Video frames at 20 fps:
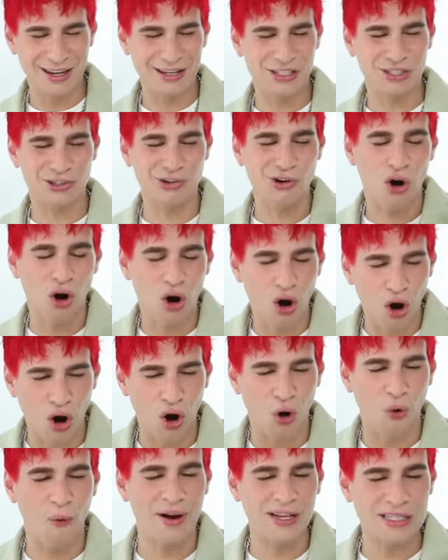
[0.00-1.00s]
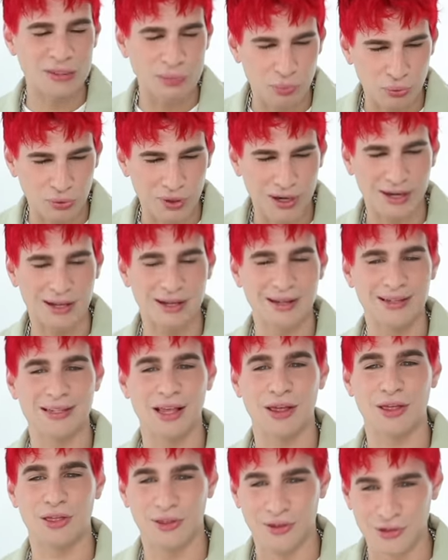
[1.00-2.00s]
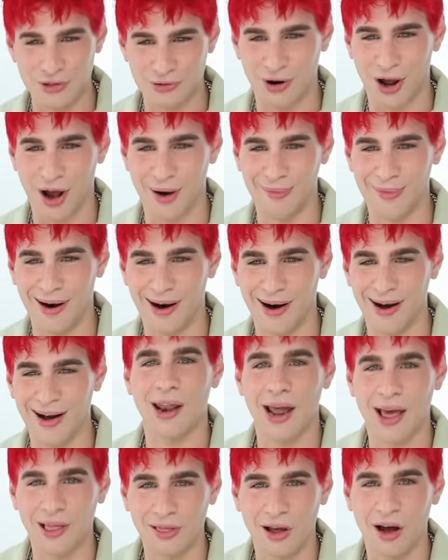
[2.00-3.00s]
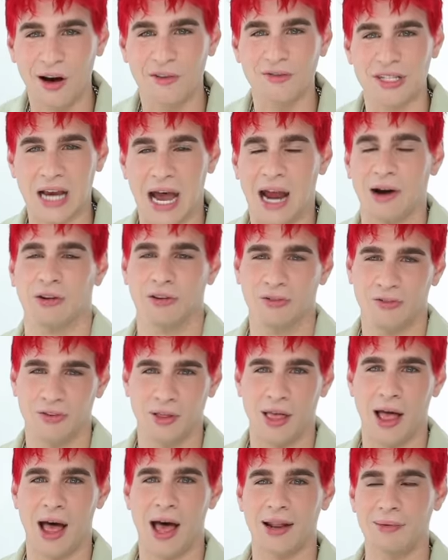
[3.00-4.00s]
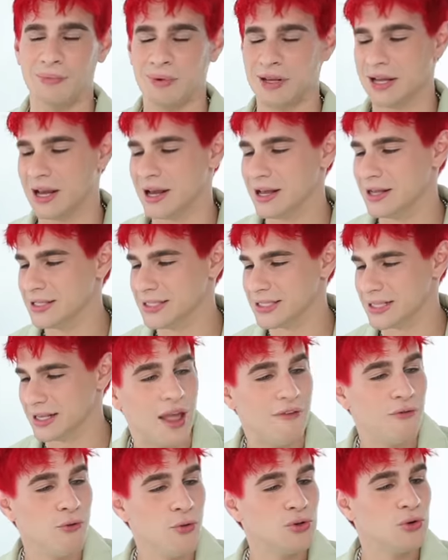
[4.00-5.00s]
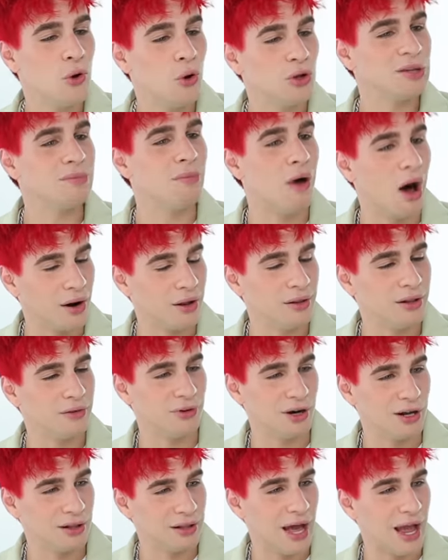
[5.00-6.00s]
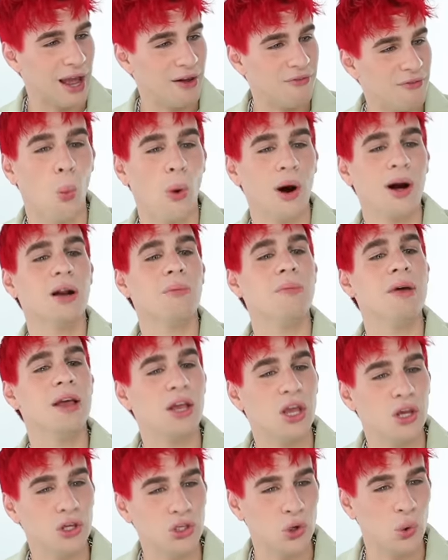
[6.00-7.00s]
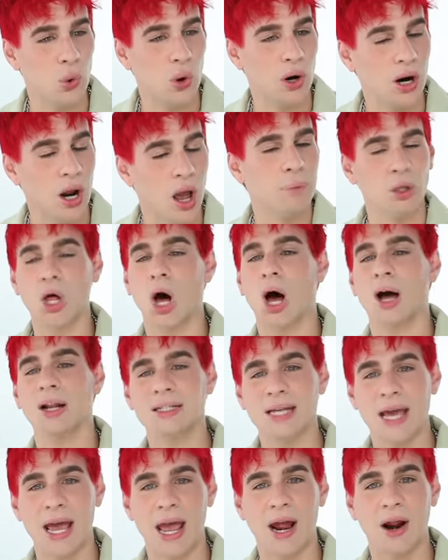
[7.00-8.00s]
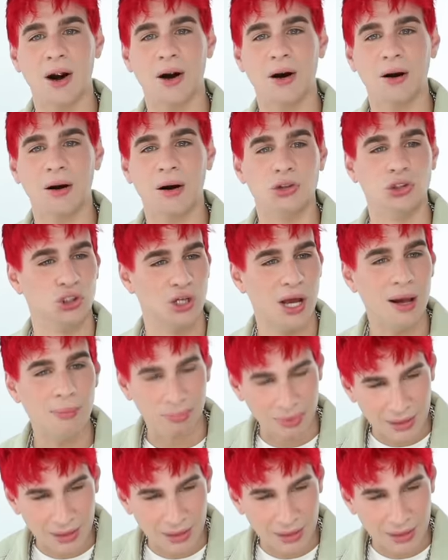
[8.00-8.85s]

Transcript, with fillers: Like she always brings the drama. And I love Tyra for that because if you told a model in real life, we're gonna make your blonde hair jet